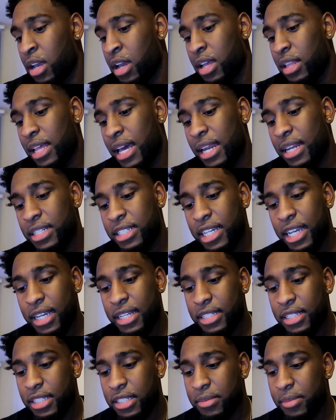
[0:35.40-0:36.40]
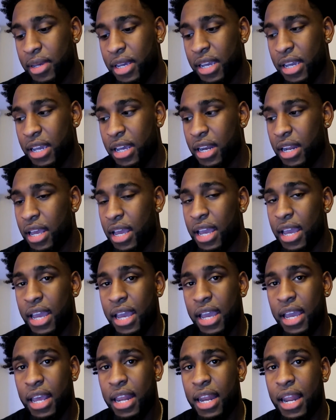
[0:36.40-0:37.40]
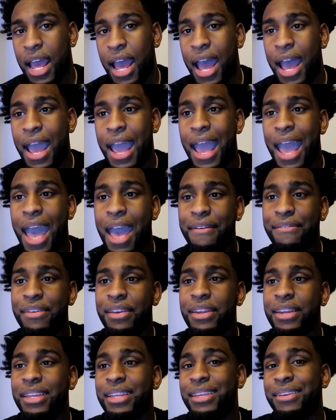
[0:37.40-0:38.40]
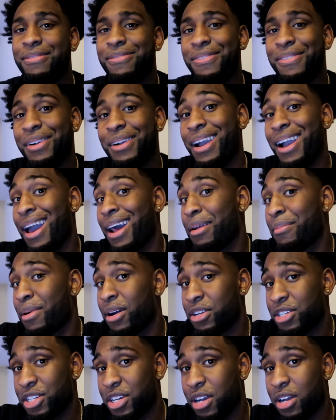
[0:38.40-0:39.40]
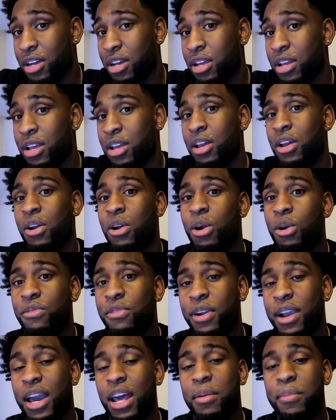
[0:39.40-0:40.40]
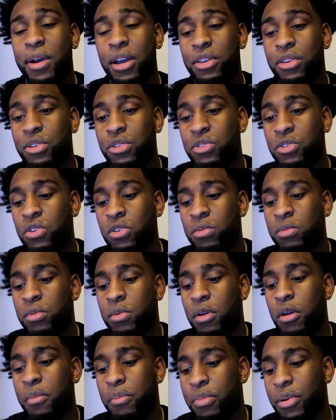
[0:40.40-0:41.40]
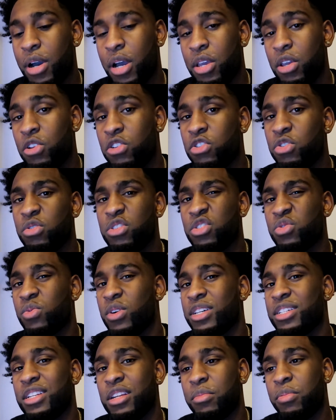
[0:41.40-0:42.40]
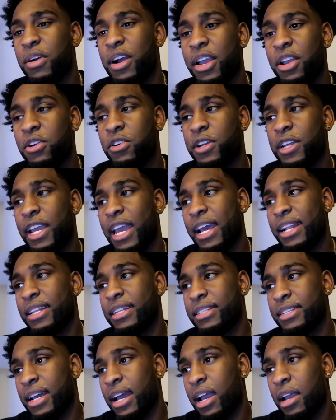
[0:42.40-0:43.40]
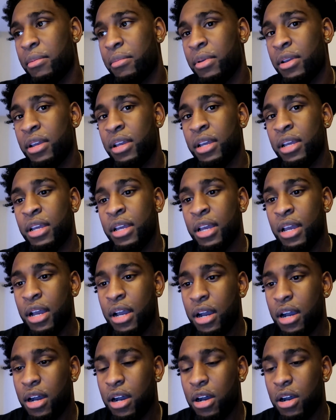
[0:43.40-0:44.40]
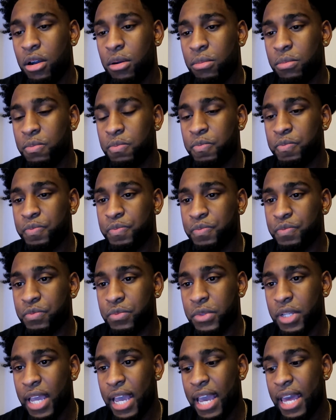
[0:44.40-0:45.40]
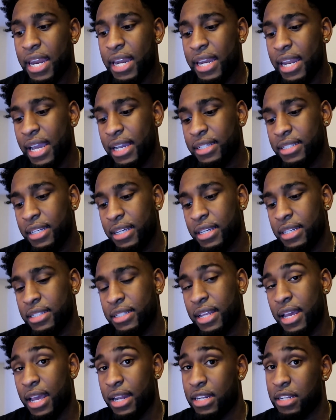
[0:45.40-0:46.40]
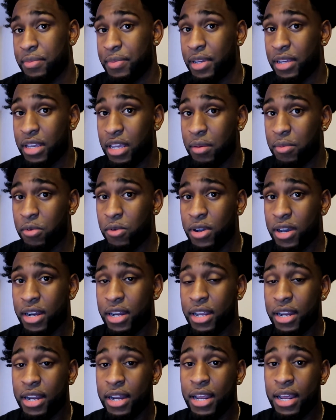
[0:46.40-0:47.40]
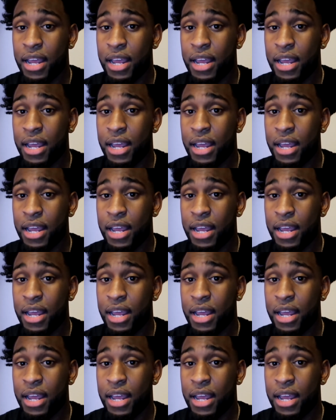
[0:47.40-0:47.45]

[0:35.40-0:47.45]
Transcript: A lot of changes, man, and I haven't forgot about y'all or forgot about YouTube, but YouTube just wasn't a priority at the time. And the next thing is that, to be keep it 100,